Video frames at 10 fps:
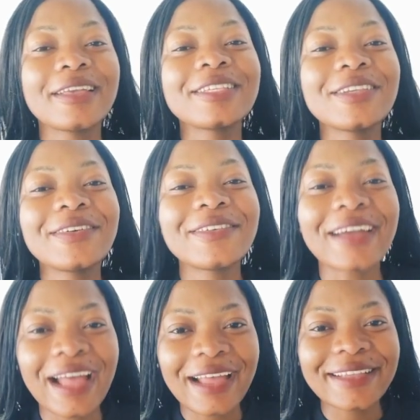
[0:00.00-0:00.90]
so
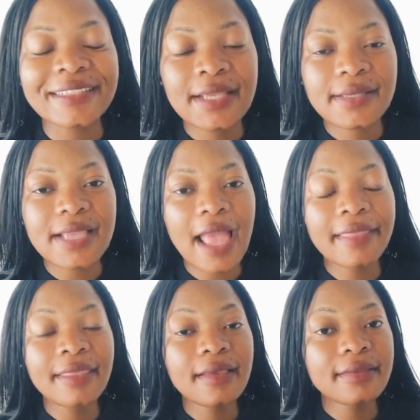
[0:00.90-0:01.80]
guys yes i
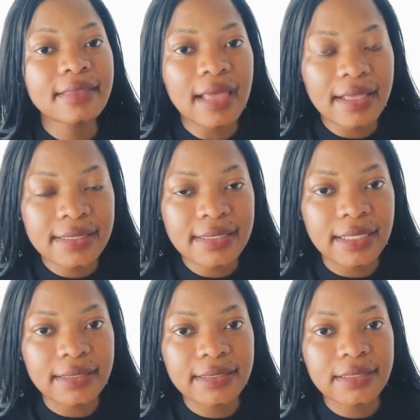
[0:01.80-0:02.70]
think that's
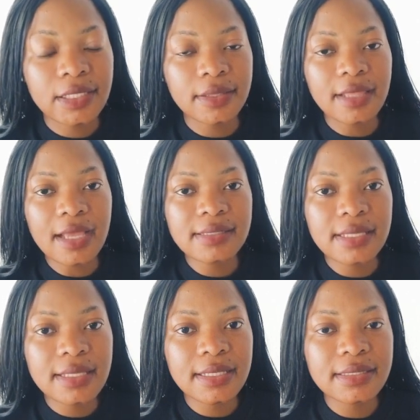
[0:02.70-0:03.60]
it that's the
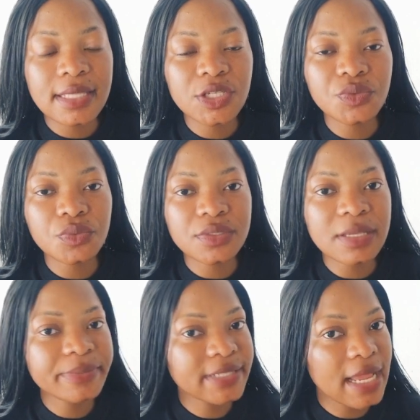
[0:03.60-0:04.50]
thing that will
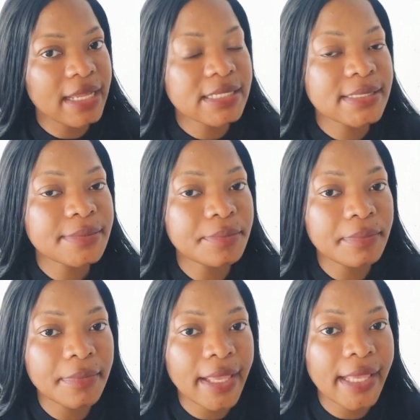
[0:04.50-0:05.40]
sometimes
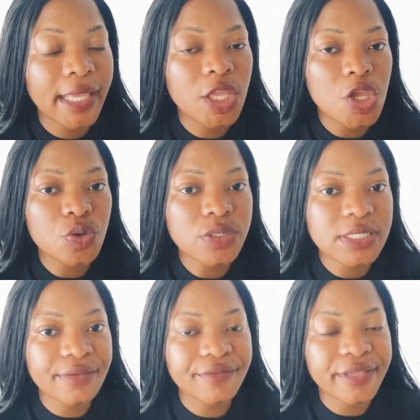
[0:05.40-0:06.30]
make your
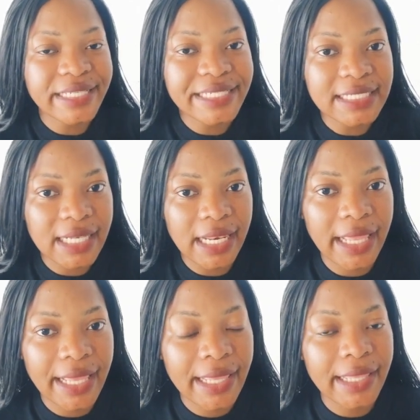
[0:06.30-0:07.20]
cv
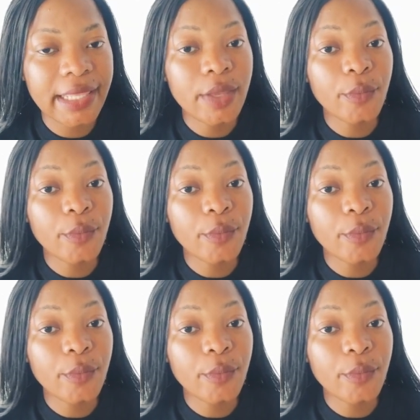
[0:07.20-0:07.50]
delay